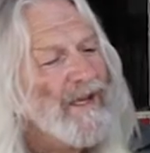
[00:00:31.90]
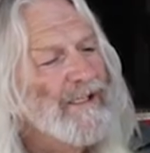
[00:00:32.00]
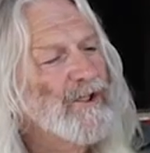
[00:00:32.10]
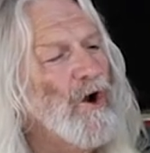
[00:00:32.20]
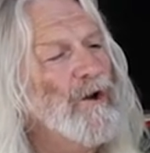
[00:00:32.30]

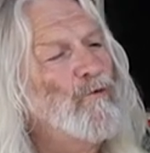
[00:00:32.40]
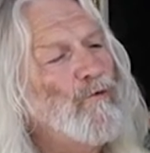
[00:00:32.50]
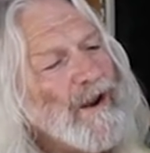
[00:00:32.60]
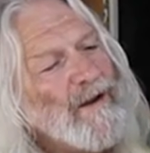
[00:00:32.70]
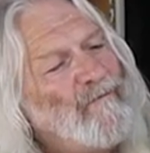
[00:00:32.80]
It's got
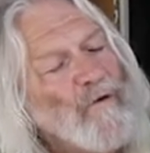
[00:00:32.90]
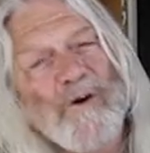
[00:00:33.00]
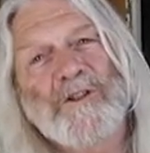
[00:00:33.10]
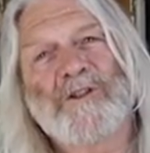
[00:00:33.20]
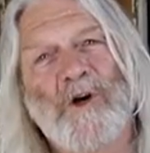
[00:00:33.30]

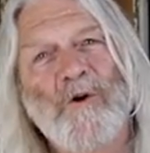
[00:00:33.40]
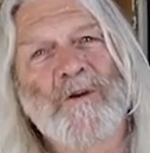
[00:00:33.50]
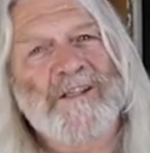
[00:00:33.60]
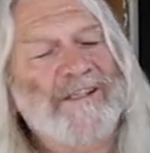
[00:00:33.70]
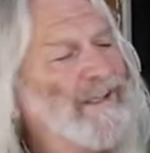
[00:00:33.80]
reinforced
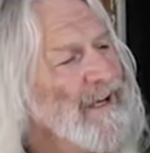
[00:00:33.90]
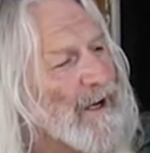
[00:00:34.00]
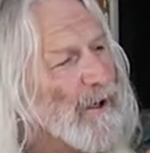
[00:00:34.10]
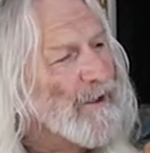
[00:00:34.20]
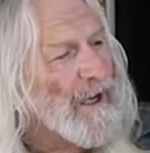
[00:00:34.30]
shoulders,
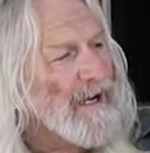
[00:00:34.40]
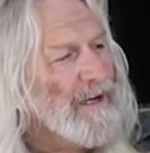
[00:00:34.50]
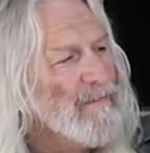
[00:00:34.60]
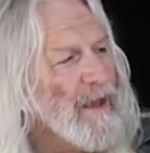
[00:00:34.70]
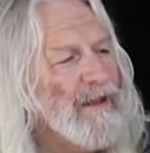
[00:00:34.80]

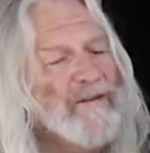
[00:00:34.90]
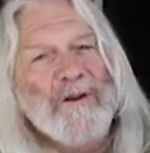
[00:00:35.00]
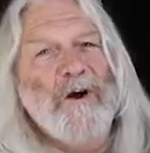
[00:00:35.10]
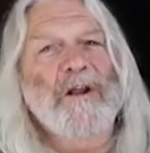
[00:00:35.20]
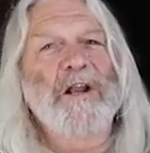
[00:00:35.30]
okay? And they're
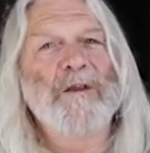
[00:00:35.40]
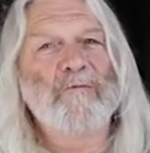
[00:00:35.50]
not only